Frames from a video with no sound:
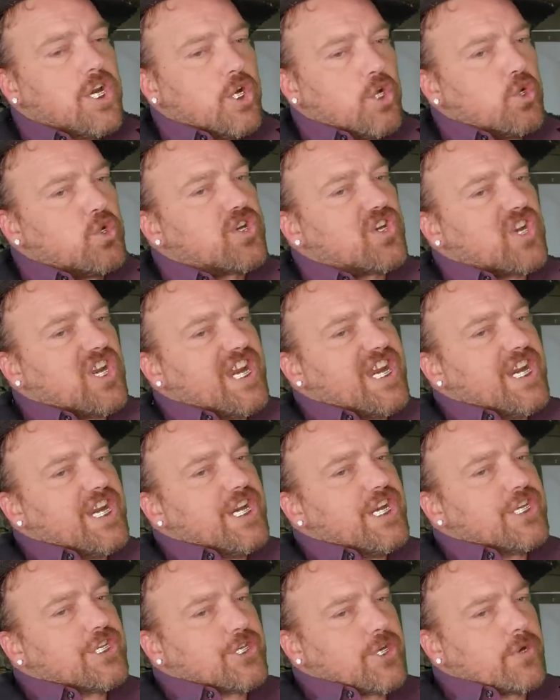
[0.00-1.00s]

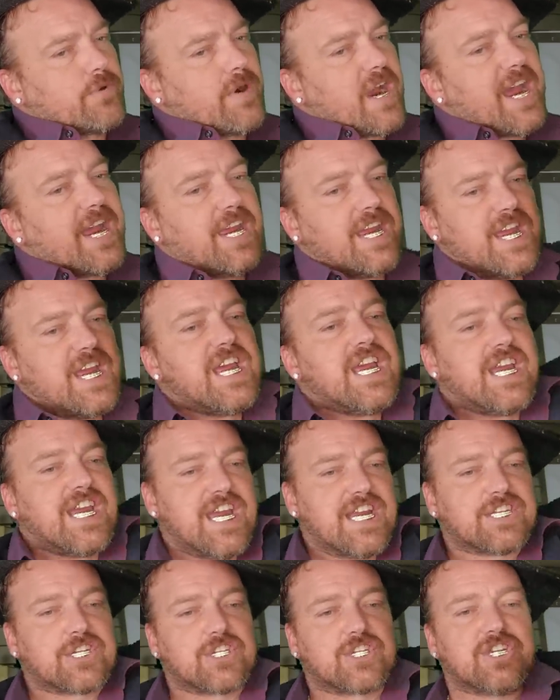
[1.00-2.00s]
ease to the right.
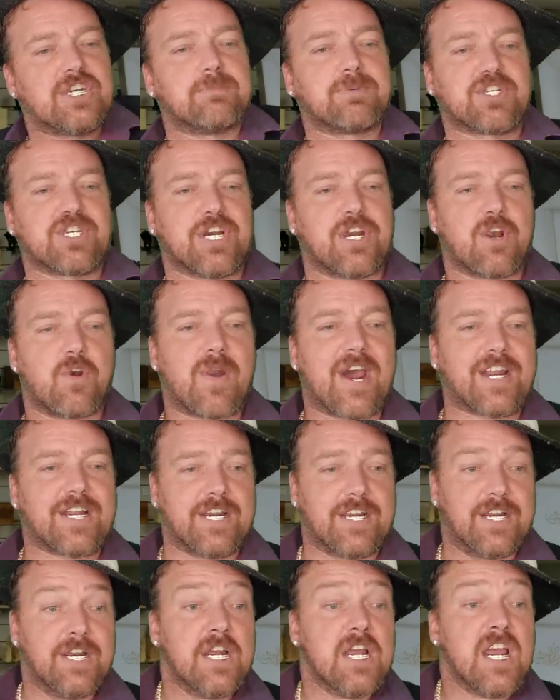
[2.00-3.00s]
It's a cemetery right there.